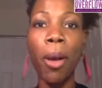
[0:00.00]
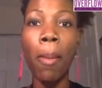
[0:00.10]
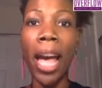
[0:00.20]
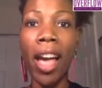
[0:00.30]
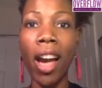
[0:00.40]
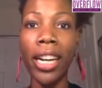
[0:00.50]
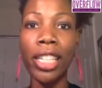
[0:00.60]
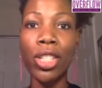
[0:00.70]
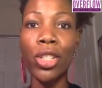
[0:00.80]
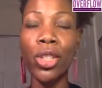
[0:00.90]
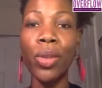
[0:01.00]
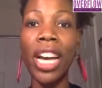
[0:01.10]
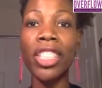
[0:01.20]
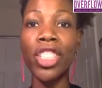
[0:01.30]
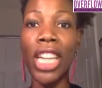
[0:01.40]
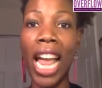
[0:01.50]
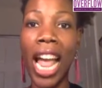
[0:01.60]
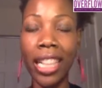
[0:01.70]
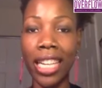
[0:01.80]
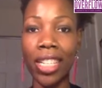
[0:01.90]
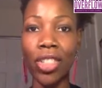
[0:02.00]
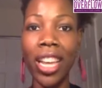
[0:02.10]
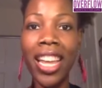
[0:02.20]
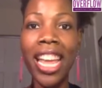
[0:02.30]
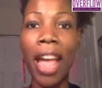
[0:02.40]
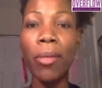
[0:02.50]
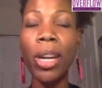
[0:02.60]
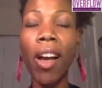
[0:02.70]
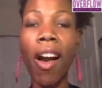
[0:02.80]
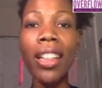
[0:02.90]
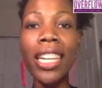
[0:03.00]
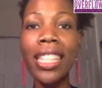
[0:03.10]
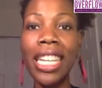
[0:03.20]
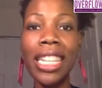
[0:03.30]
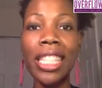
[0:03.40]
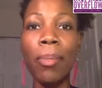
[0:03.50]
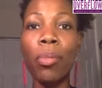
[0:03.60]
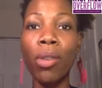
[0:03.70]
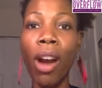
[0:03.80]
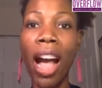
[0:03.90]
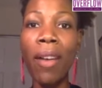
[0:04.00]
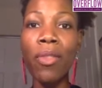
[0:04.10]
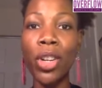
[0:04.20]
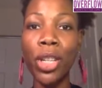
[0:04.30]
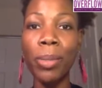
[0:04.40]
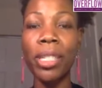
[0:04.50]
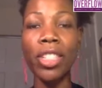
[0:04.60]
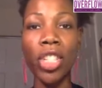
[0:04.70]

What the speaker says: on my heart to do a challenge. And we're calling this the Proverbs